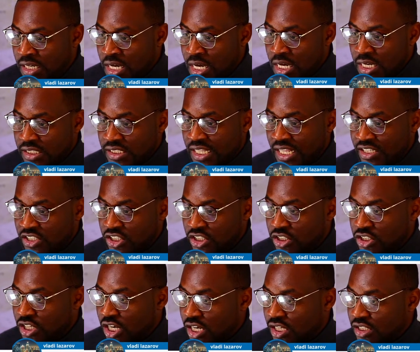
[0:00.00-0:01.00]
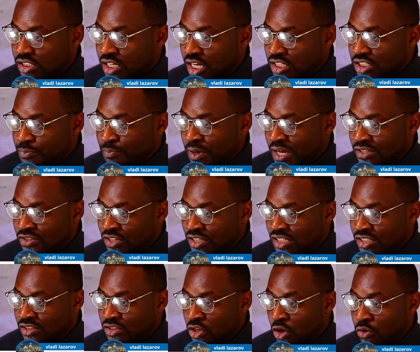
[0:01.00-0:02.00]
So let's just touch base on this
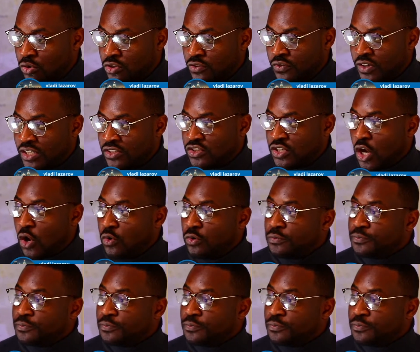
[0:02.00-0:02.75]
Doge thing. So